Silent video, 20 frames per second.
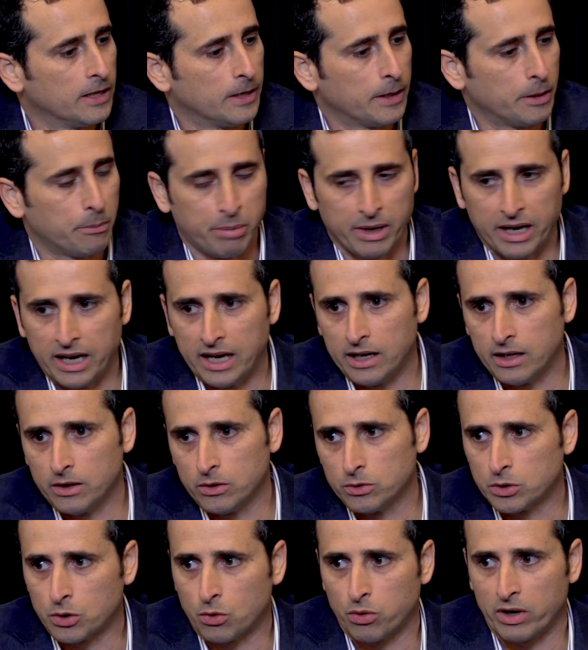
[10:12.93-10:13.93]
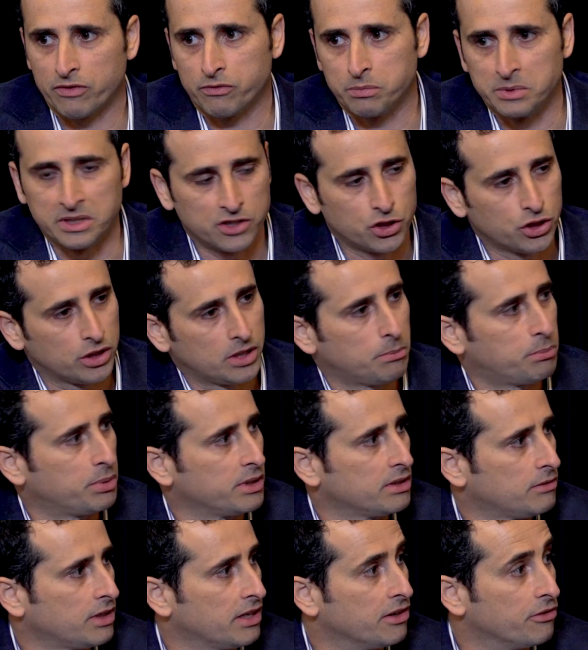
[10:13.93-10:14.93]
about craftsmanship
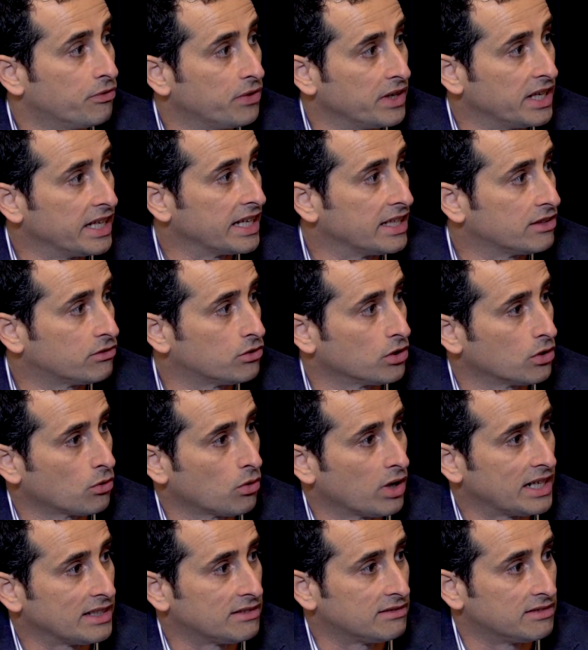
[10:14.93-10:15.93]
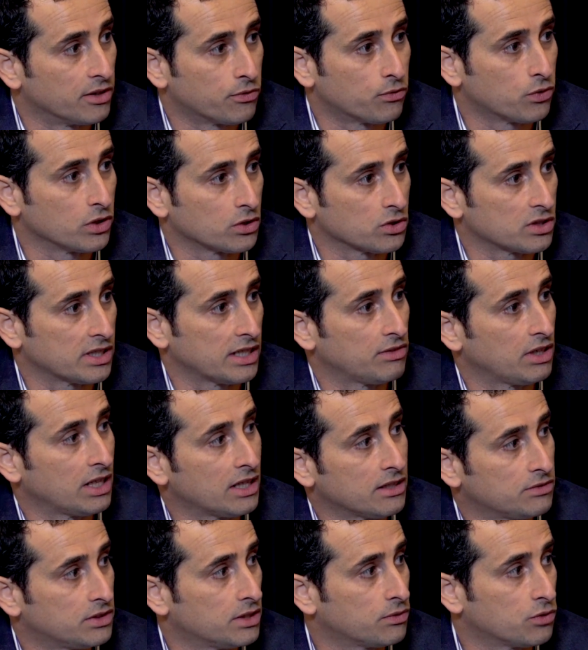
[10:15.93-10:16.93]
and fitting it to the right different, because they have a
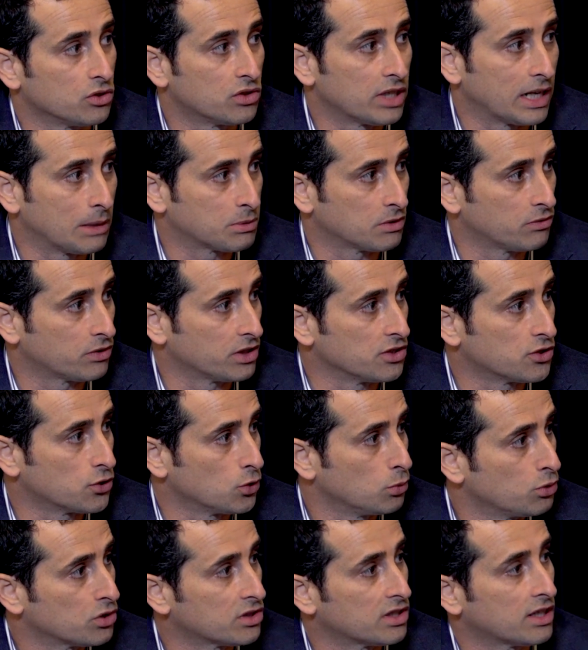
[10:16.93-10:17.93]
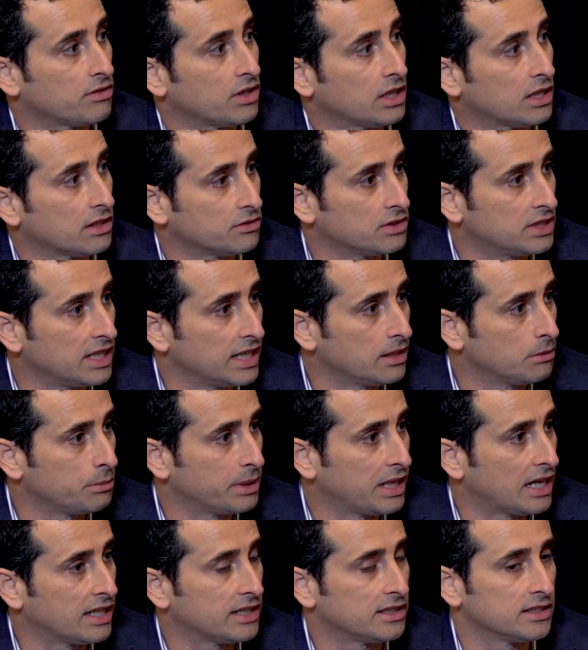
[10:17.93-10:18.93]
lot of different types of consumers, they have a lot of data
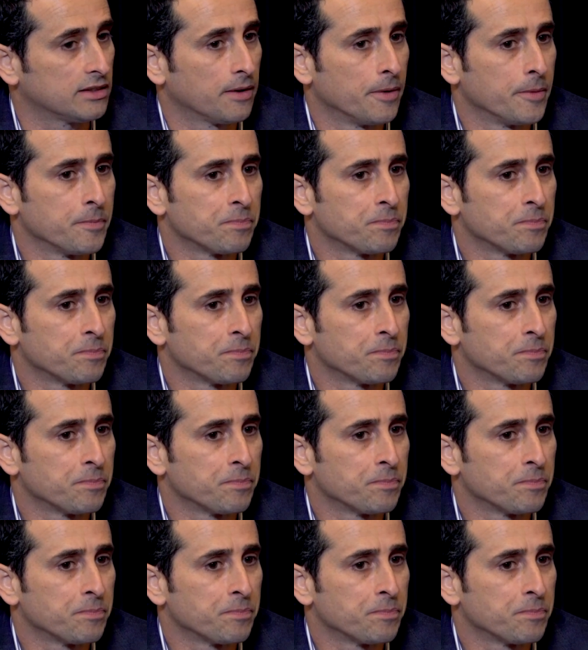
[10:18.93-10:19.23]
behind it.